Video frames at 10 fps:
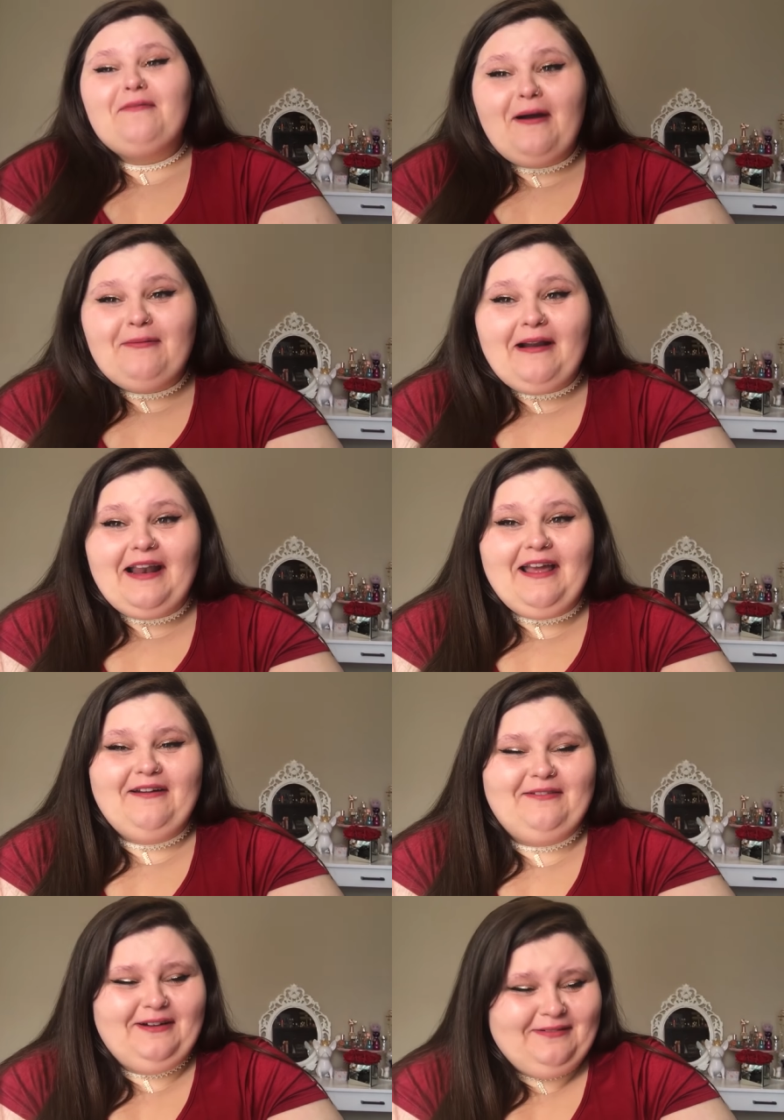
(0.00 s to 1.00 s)
remember
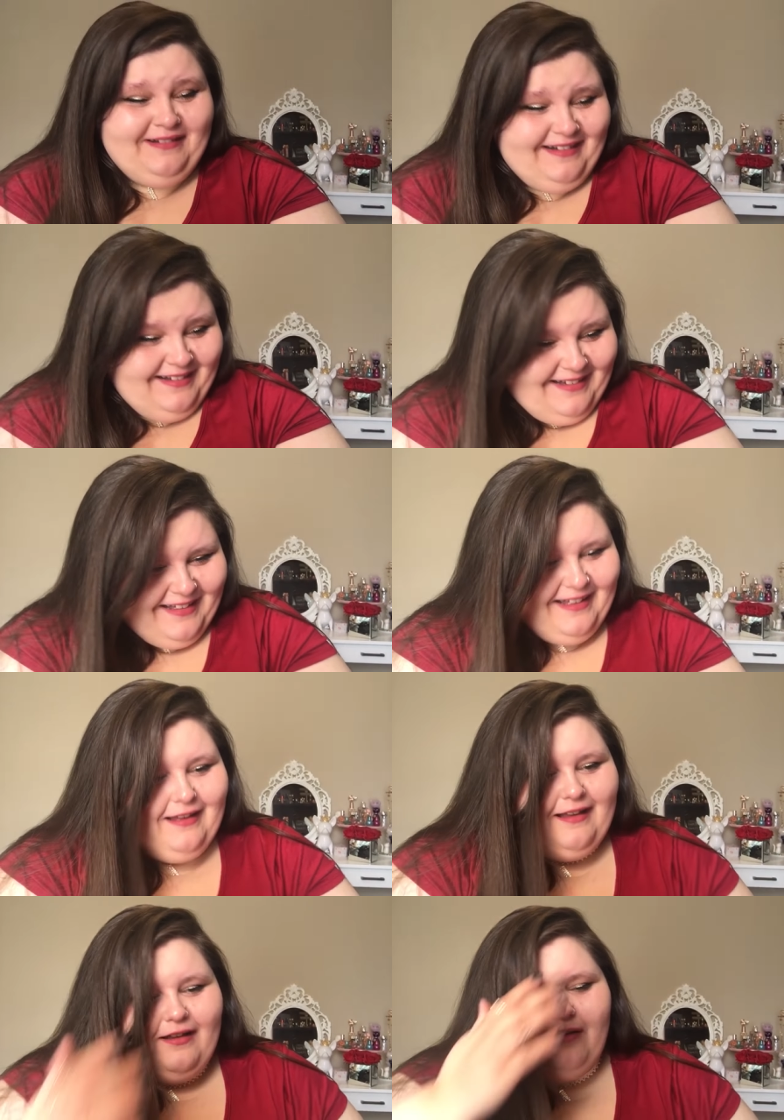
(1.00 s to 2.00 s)

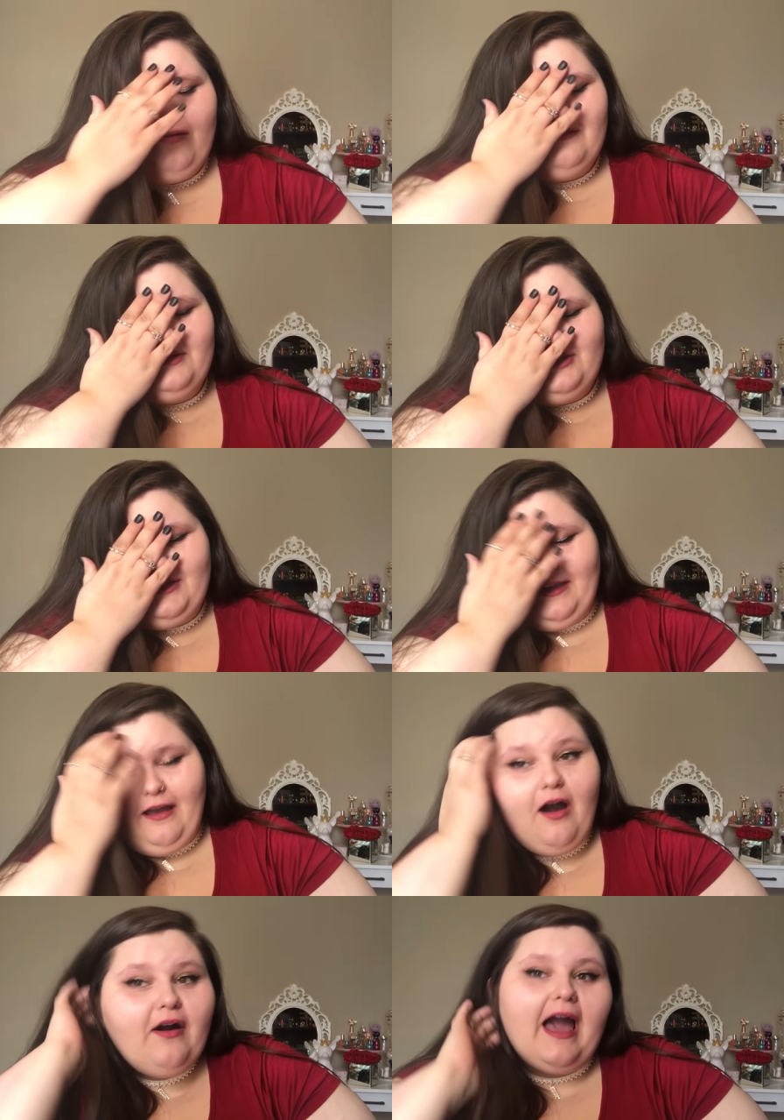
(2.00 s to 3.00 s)
any. Holy shit.
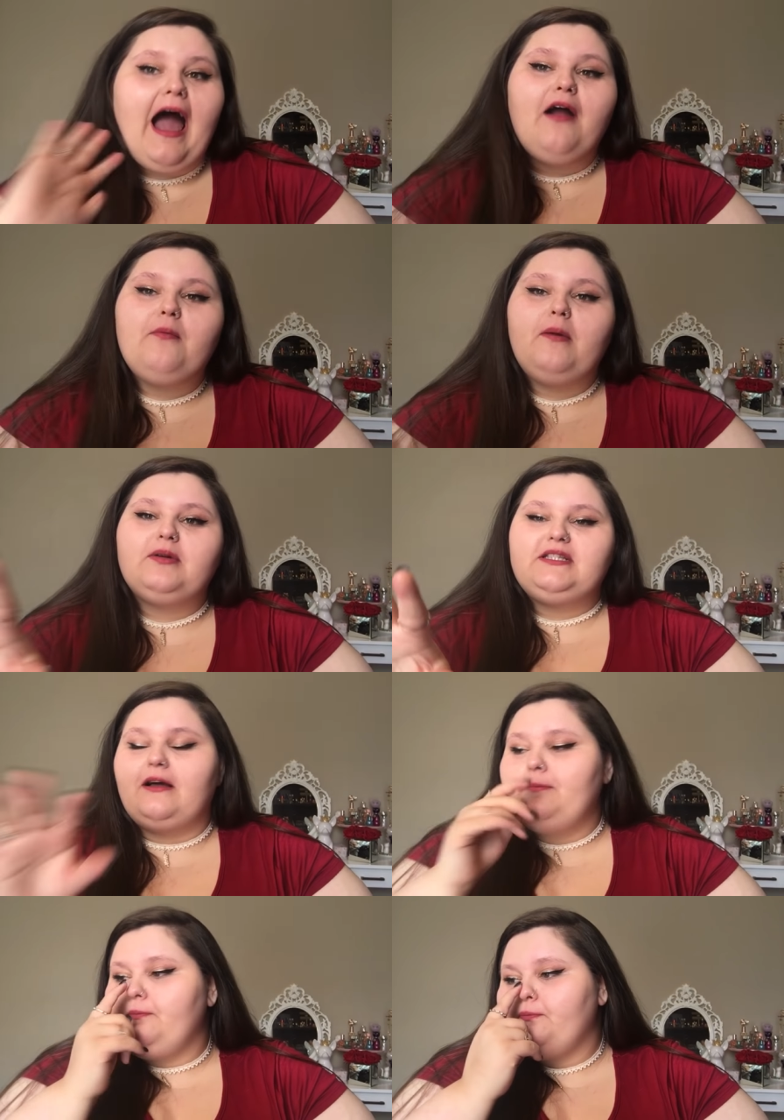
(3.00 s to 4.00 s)
Okay, I remember
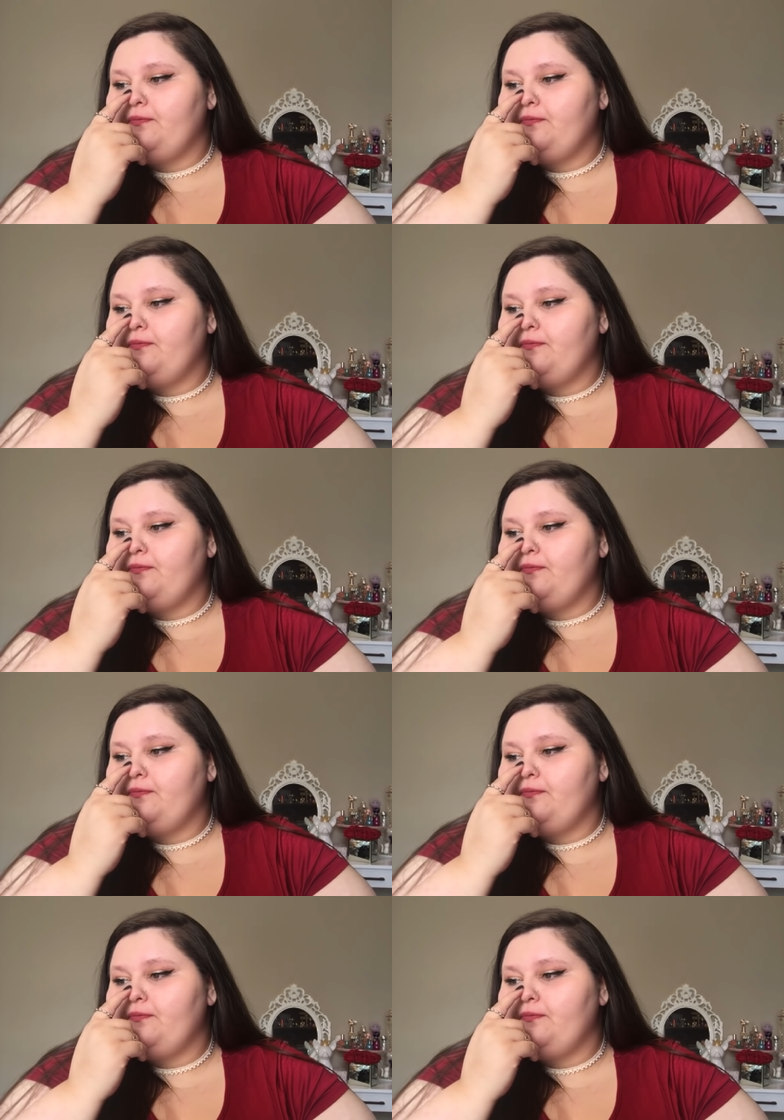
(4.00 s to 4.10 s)
some.